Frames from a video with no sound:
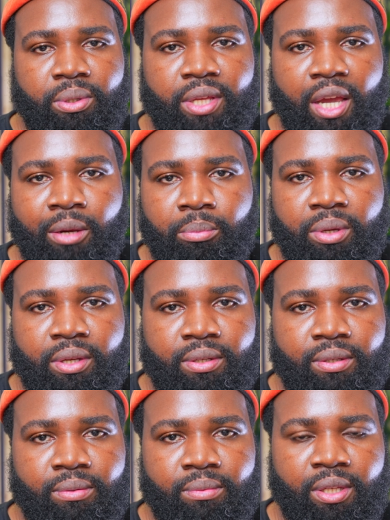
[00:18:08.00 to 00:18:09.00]
with eight
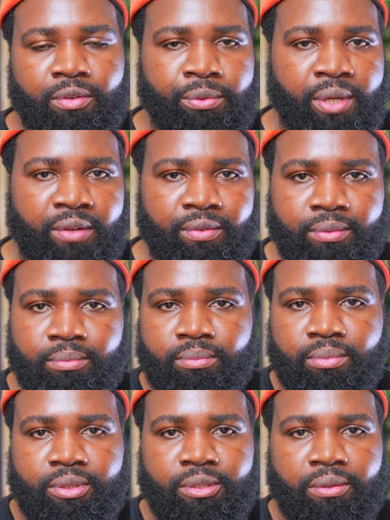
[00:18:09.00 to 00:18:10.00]
bit, even though I have a
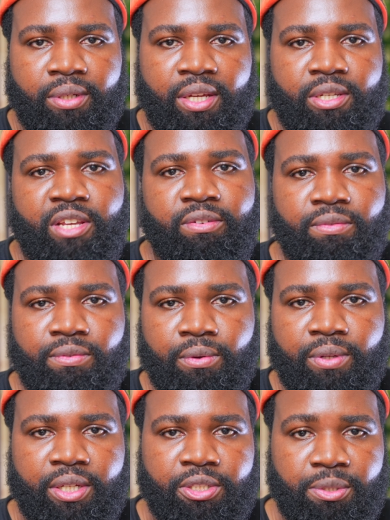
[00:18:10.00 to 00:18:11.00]
Sony A seven
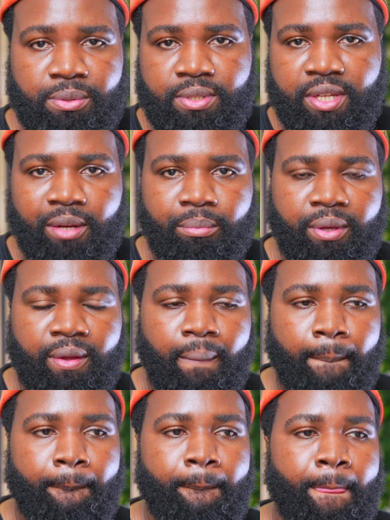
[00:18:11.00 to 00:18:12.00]
four that shoots ten bit.